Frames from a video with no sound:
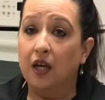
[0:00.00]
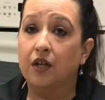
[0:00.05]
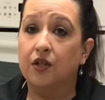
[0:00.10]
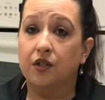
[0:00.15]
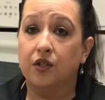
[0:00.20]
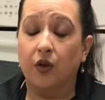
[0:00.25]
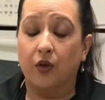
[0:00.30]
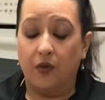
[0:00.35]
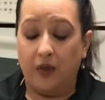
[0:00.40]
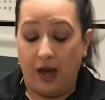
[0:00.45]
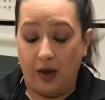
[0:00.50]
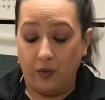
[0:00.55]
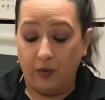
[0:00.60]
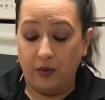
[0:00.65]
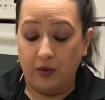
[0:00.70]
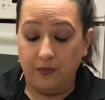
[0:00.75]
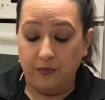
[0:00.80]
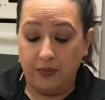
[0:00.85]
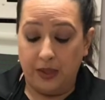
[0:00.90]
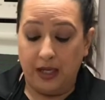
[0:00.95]
so that
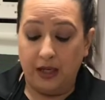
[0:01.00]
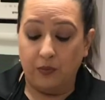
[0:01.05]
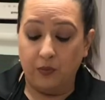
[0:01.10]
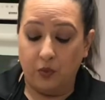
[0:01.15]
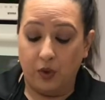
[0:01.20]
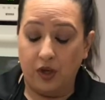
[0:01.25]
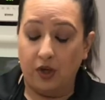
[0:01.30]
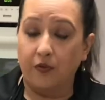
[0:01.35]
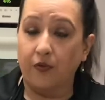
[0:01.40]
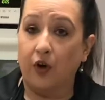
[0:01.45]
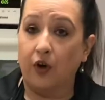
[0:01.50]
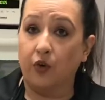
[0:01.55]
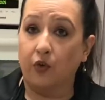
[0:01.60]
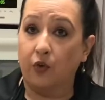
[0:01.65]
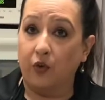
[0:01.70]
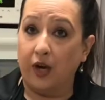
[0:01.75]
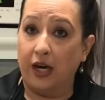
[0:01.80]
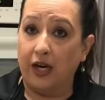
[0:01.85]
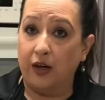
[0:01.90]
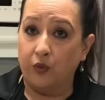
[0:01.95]
would meet one of our
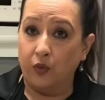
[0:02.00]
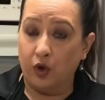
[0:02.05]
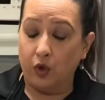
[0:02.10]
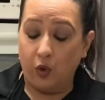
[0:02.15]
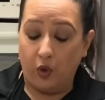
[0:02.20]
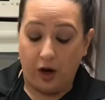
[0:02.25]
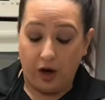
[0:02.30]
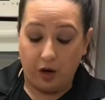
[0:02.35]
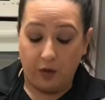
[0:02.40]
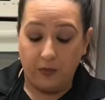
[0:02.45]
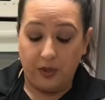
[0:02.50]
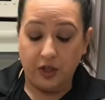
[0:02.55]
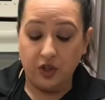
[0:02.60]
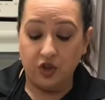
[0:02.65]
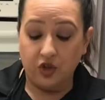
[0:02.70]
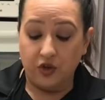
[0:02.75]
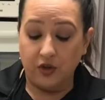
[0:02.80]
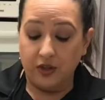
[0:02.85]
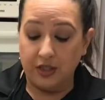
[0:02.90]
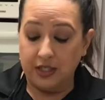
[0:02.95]
grain requirements
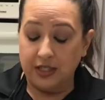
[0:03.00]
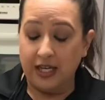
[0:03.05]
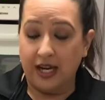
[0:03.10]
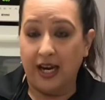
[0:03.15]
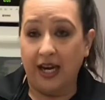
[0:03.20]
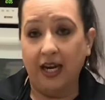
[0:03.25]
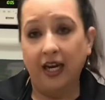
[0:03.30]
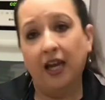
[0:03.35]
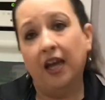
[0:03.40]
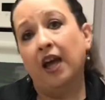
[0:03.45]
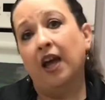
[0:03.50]
during the day.